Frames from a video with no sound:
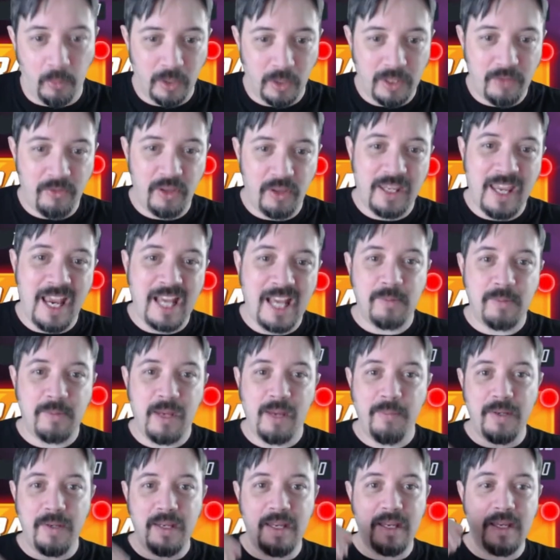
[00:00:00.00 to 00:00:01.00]
Whatever the case
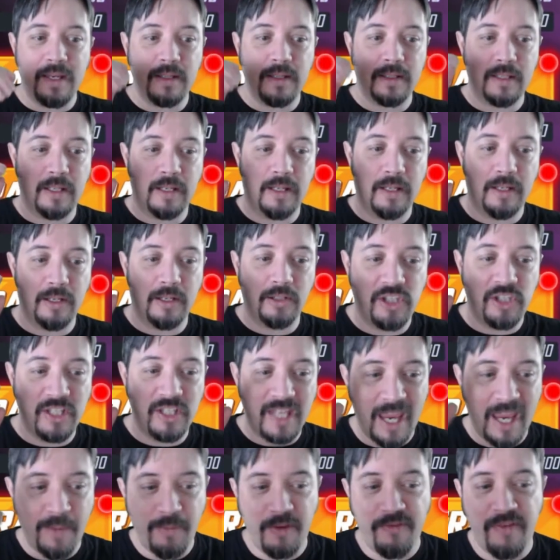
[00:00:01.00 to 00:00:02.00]
may be, she
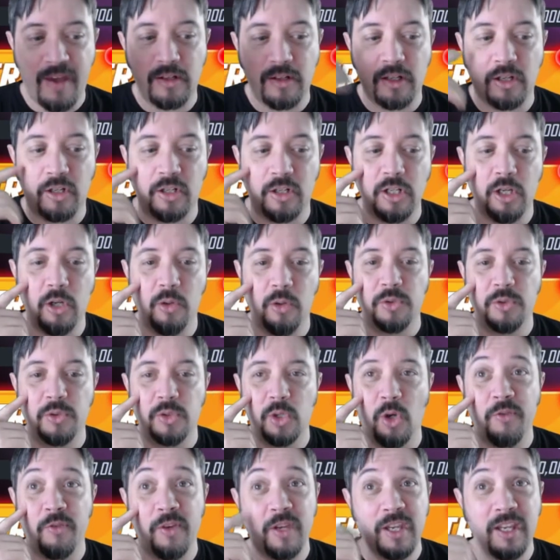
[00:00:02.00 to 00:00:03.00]
can be found on a node,
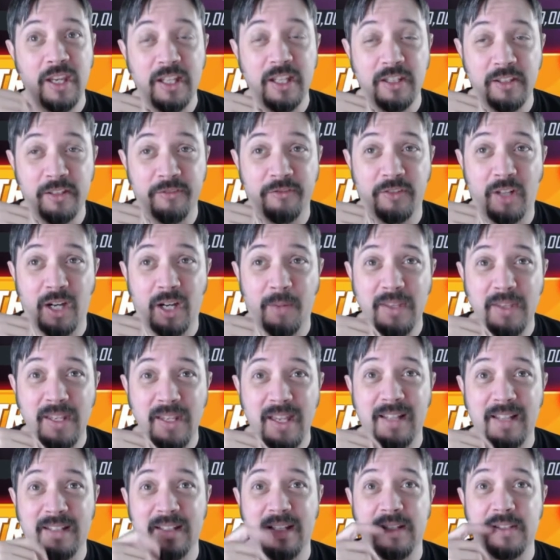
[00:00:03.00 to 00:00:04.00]
so if you can get to farming
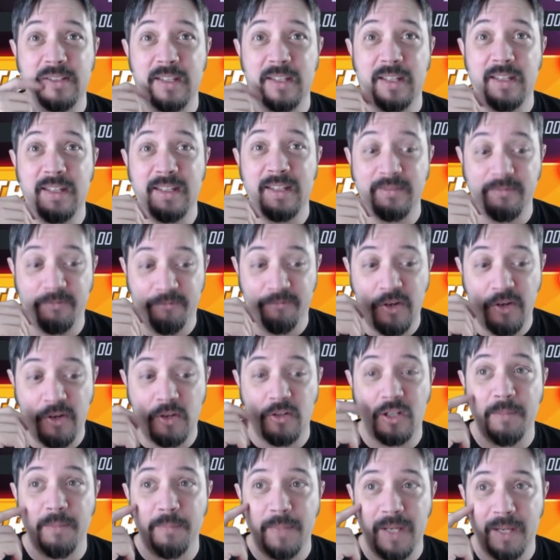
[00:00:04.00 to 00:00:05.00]
that, it's a
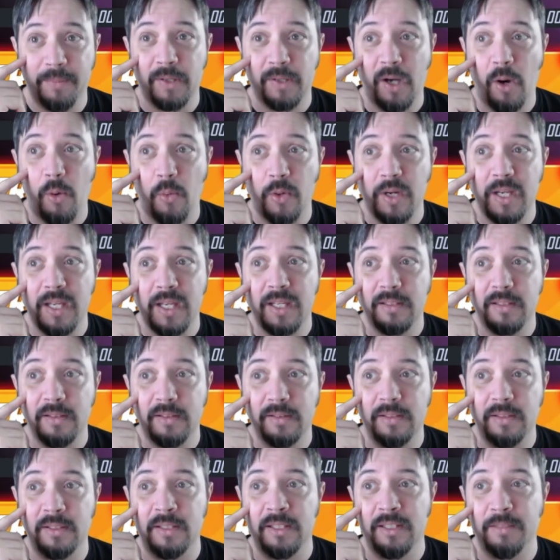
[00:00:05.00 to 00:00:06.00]
very big priority
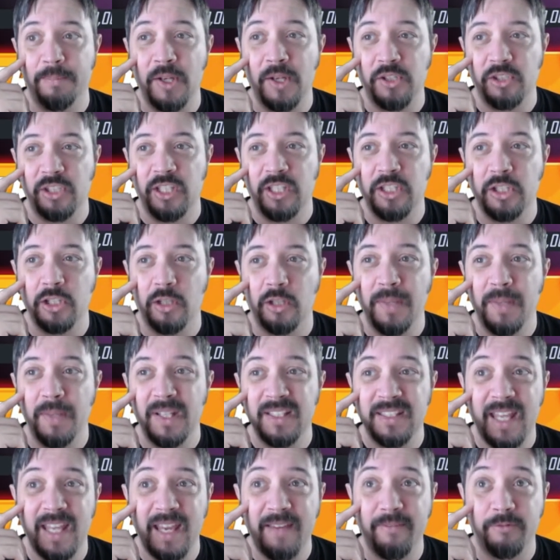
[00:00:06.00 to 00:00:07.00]
especially in your
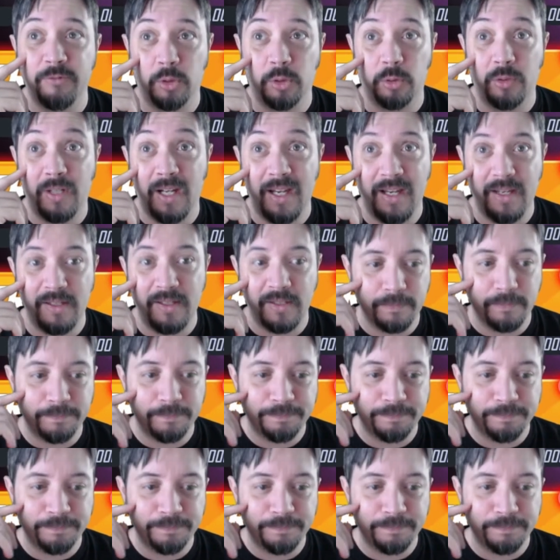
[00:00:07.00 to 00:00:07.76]
mid-game forays.